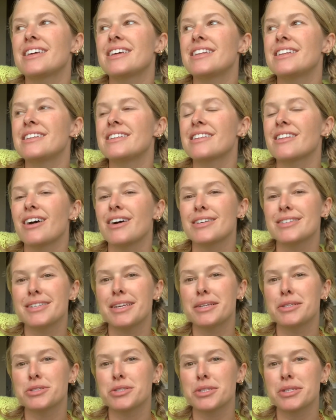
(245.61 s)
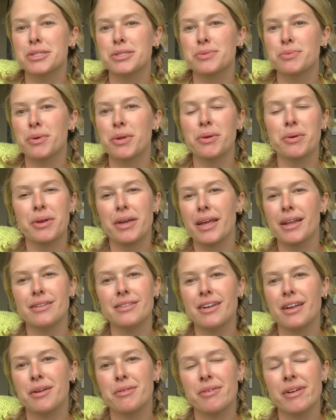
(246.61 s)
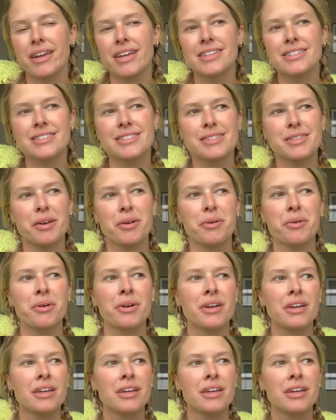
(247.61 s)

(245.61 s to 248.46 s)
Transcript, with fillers: in Los Angeles, we don't get a lot of rain, so